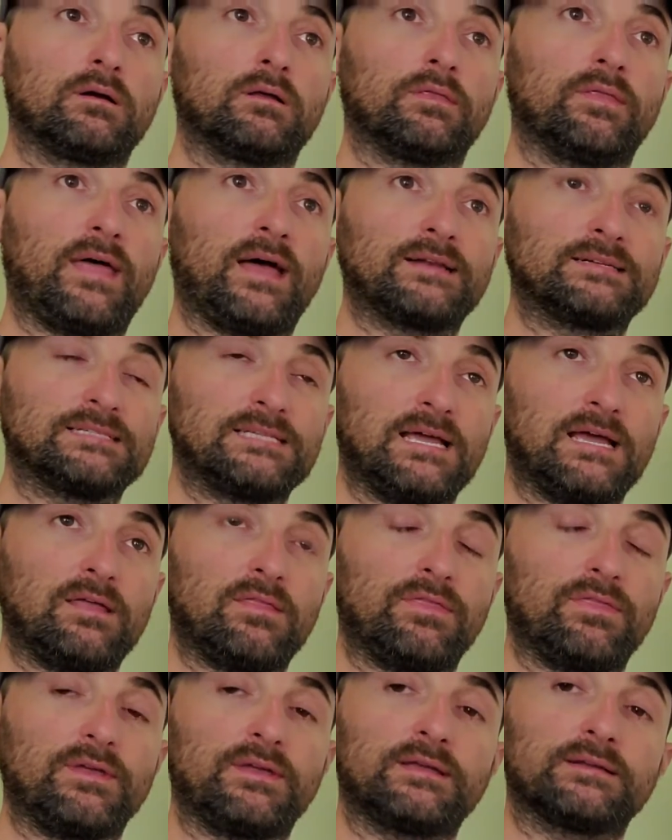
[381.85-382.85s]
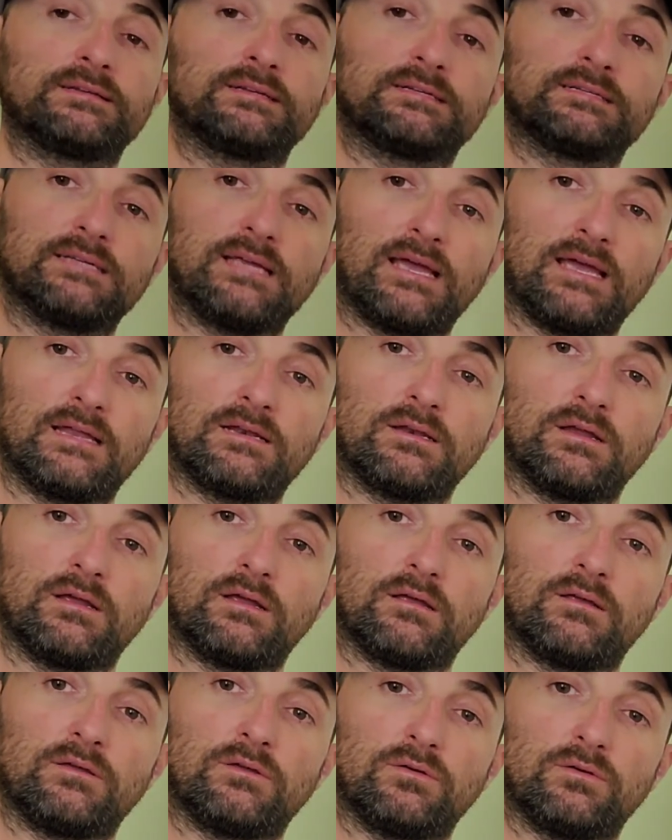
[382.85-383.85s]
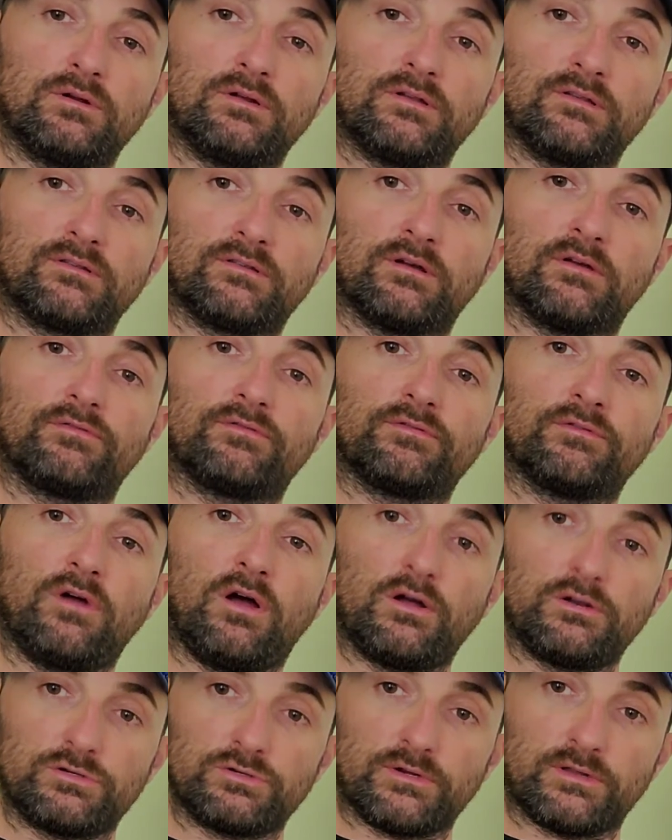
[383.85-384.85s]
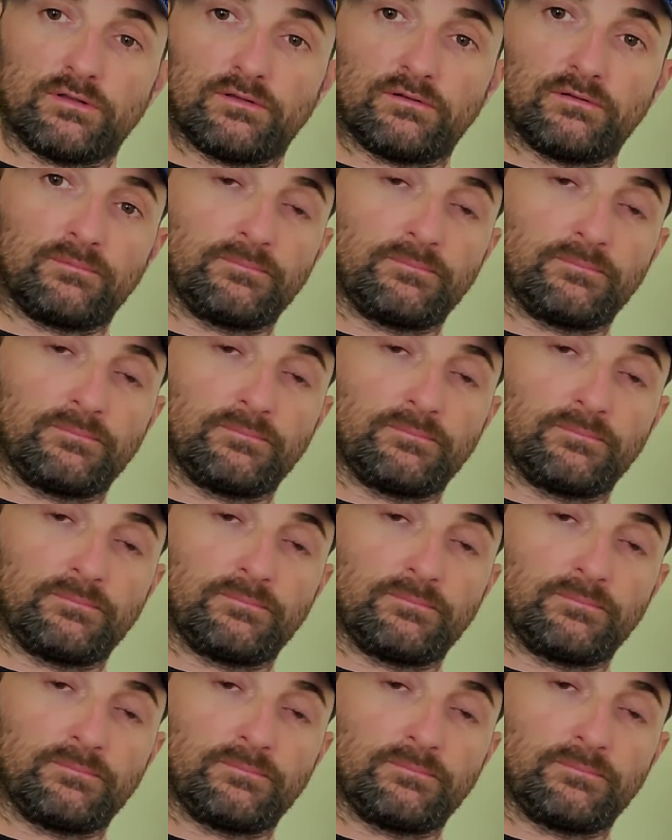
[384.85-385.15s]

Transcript: that tenth into 10 units of hundredths.